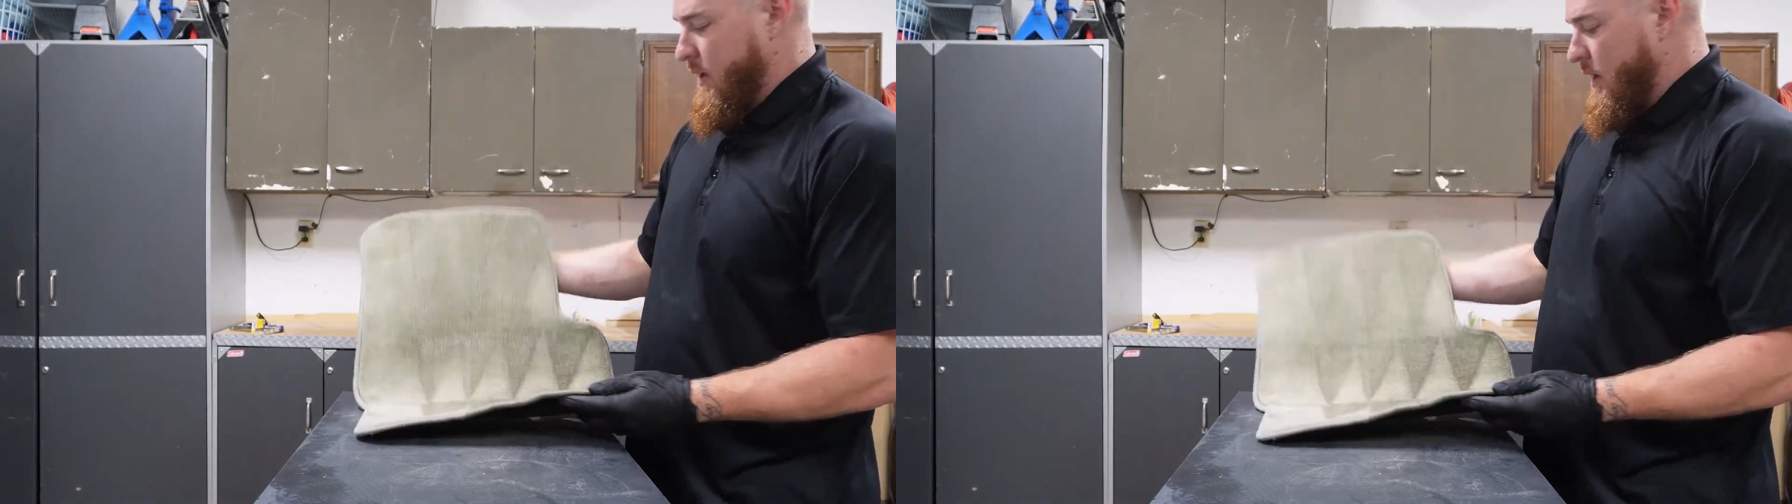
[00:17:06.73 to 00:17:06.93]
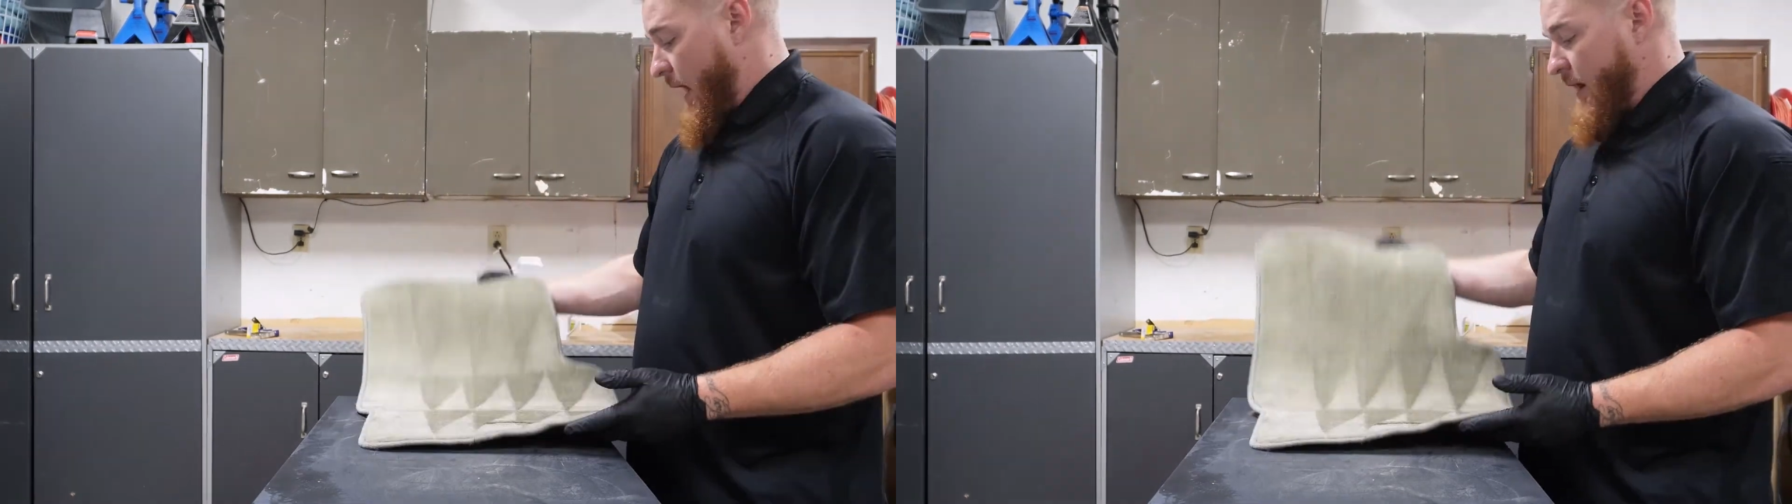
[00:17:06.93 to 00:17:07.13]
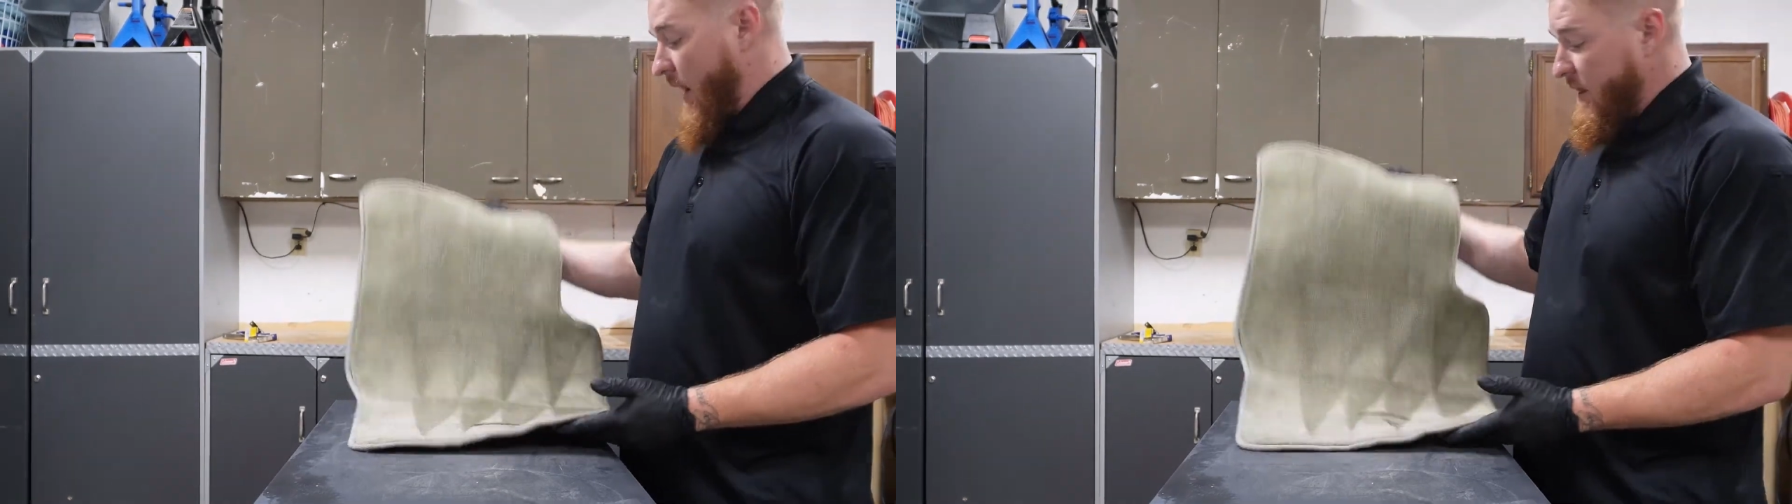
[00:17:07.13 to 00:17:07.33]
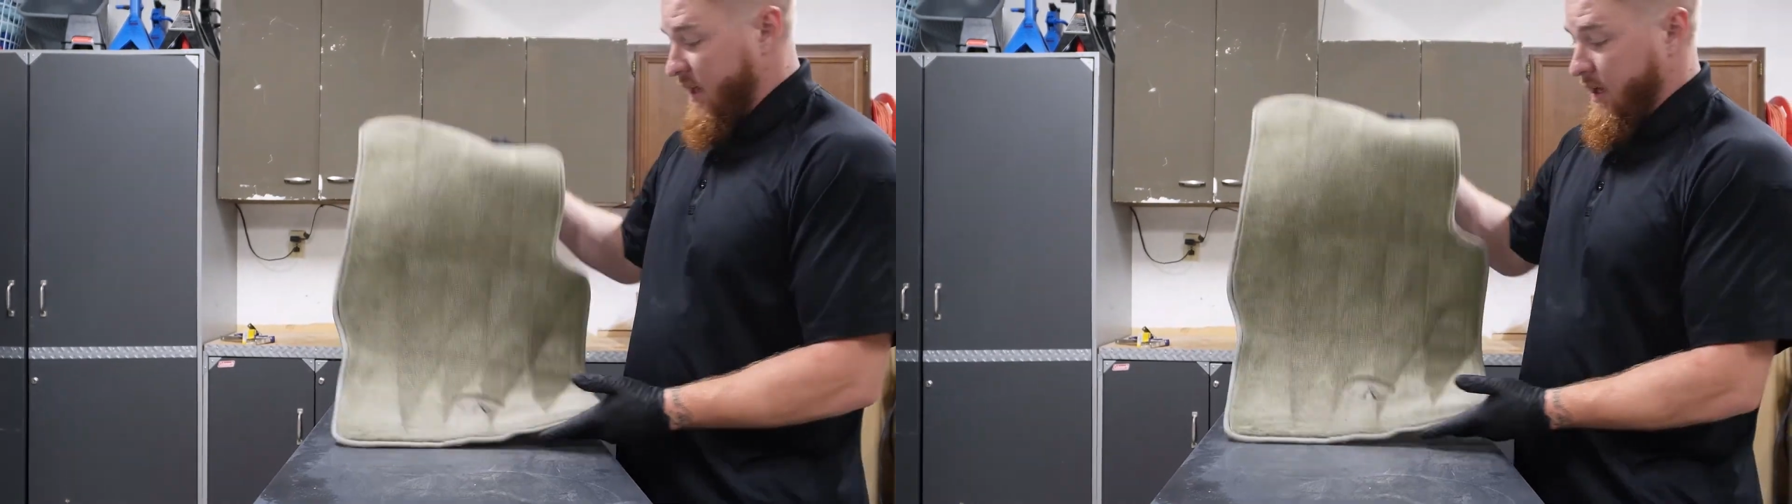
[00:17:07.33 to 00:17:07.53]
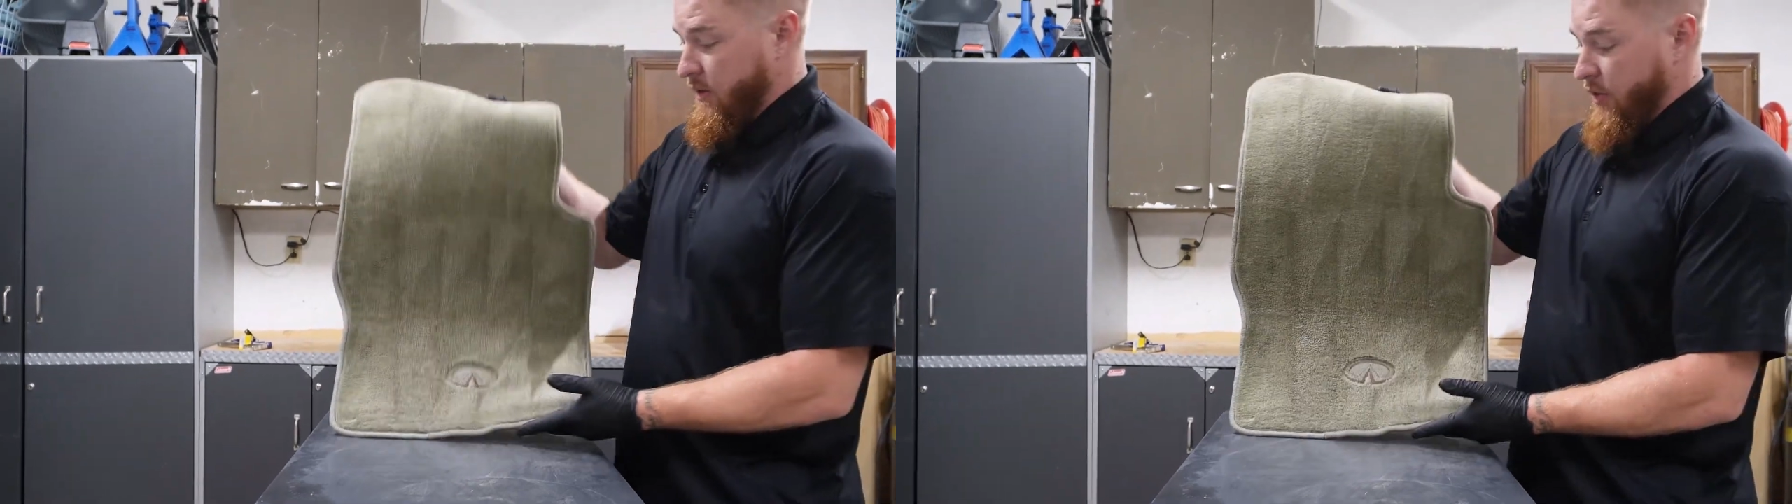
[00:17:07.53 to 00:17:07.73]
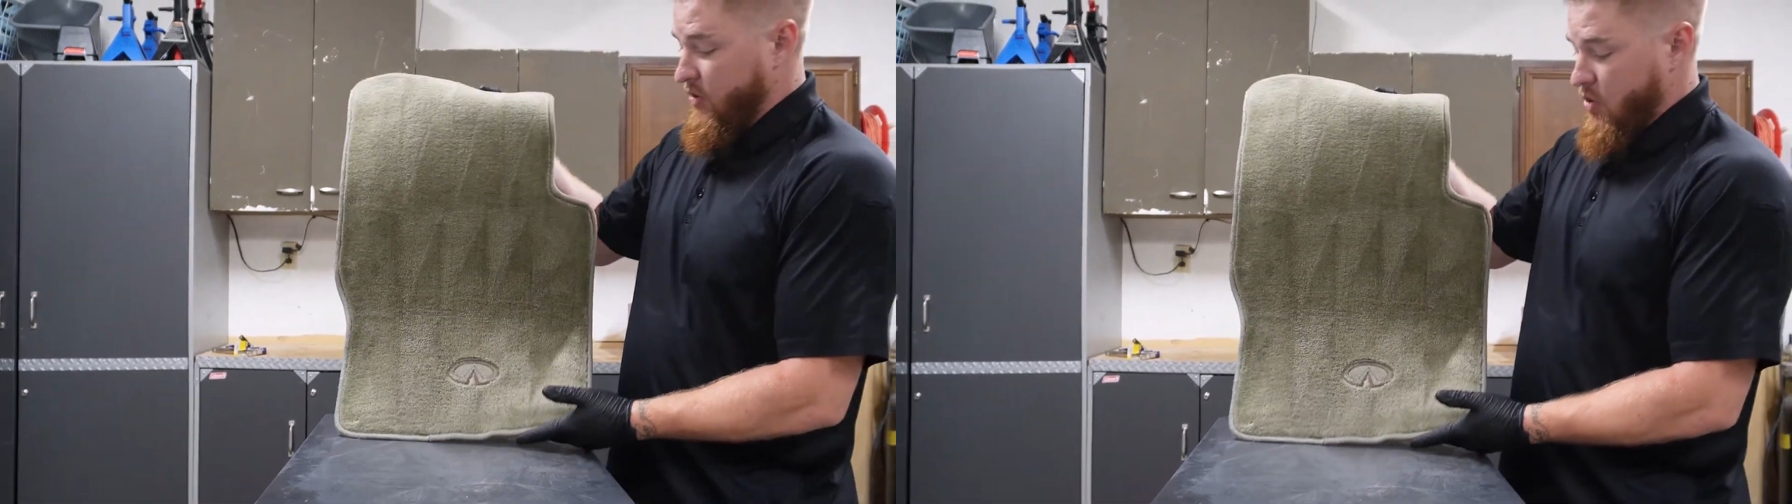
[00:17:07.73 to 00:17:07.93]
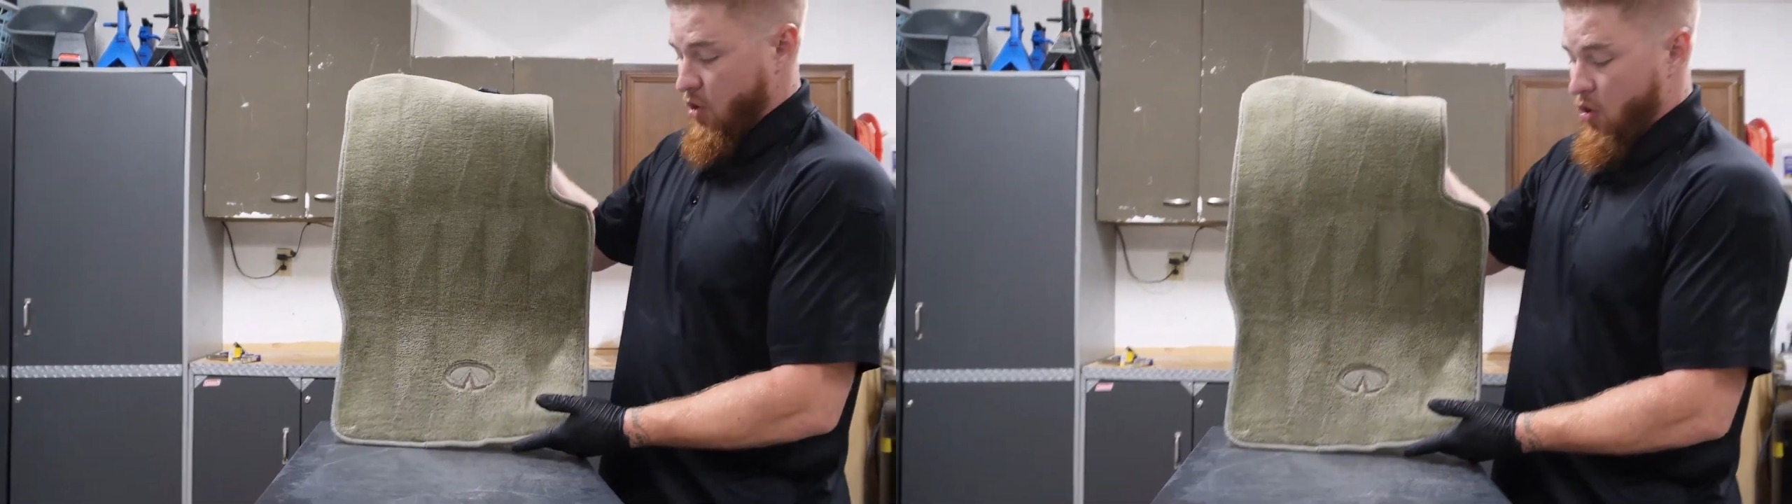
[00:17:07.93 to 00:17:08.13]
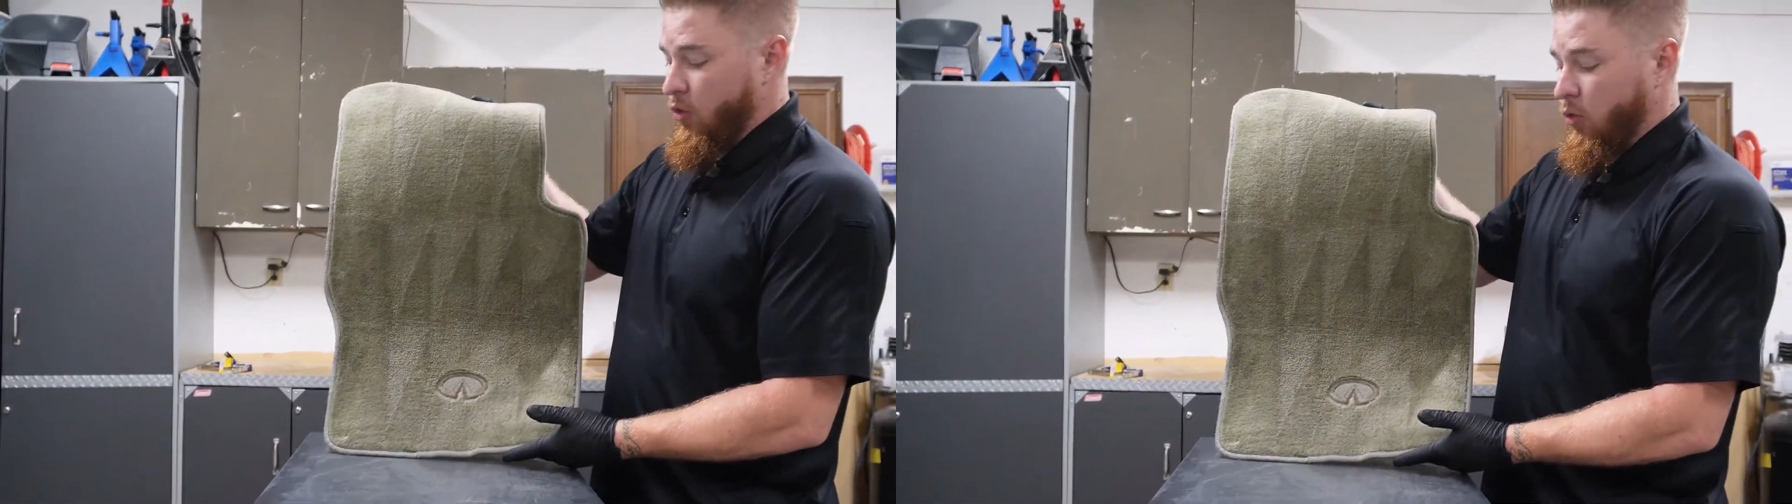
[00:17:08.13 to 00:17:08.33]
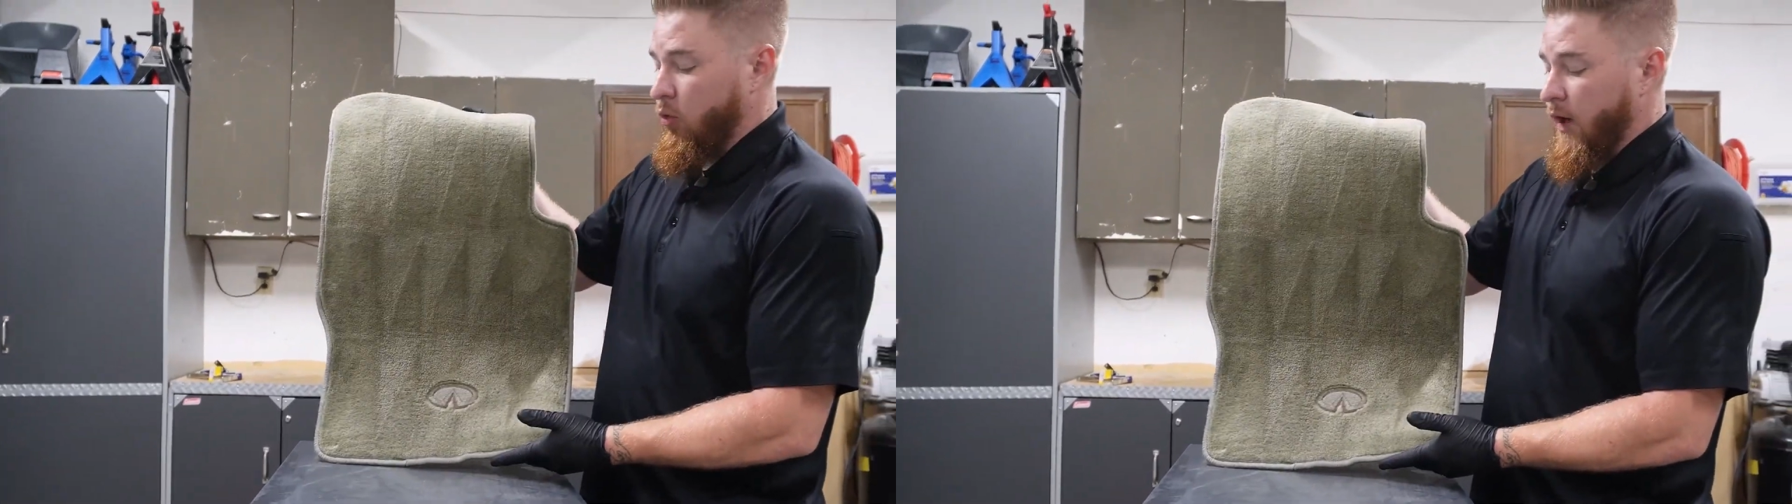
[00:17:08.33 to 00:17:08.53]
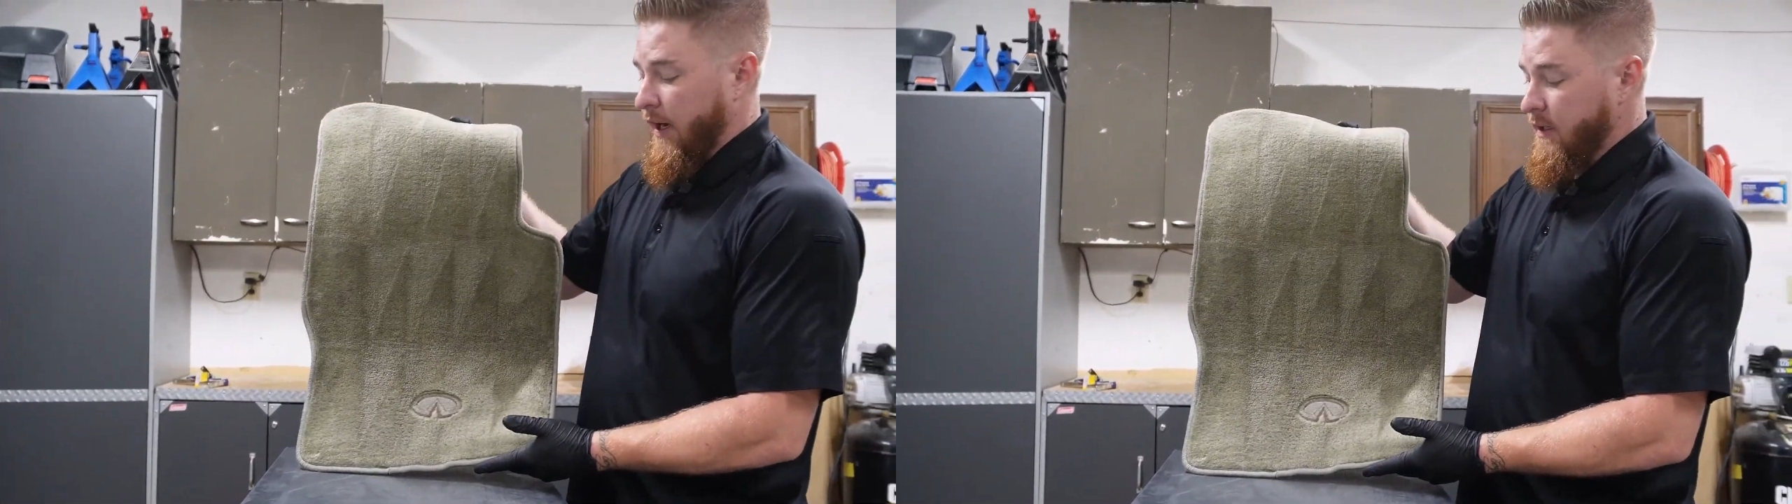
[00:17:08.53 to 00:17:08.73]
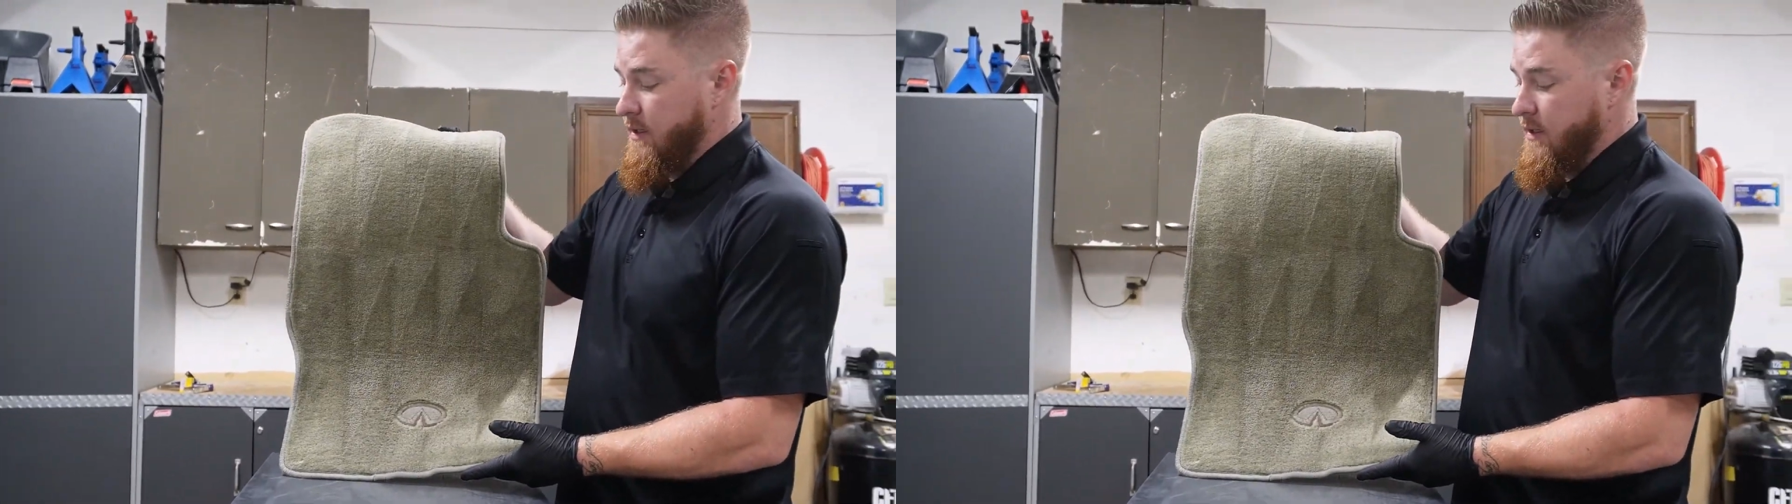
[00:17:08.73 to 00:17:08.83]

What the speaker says: I think it looks great.